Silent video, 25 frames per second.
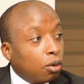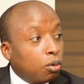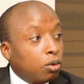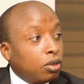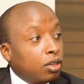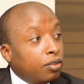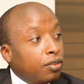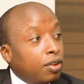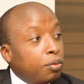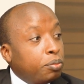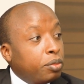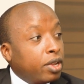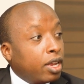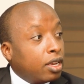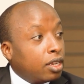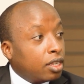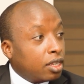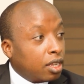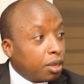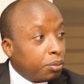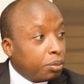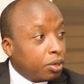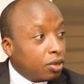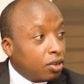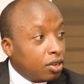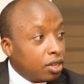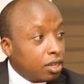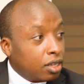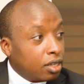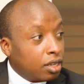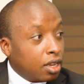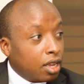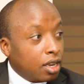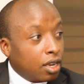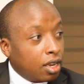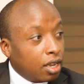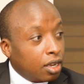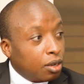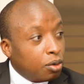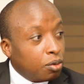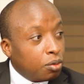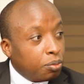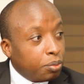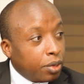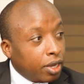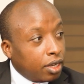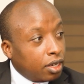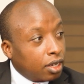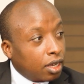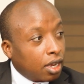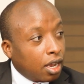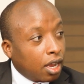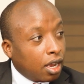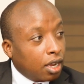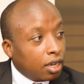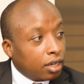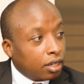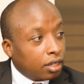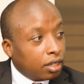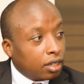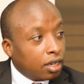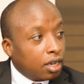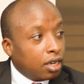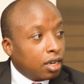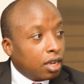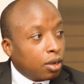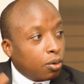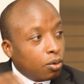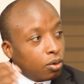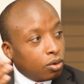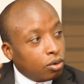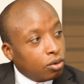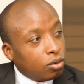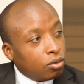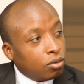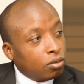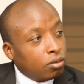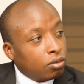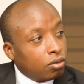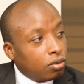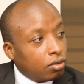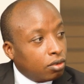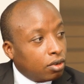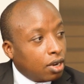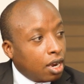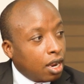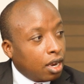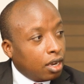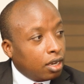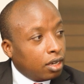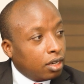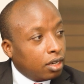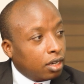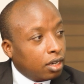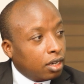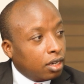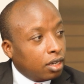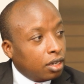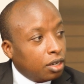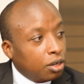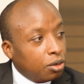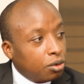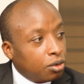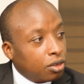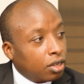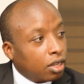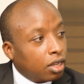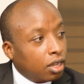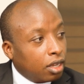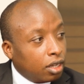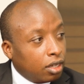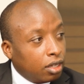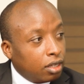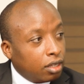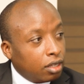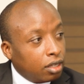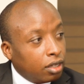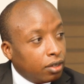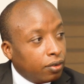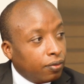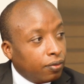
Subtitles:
I could even be a receptionist and, yes. I do petty cash and, mm-hmm. I want to run, mm-hmm. new skills.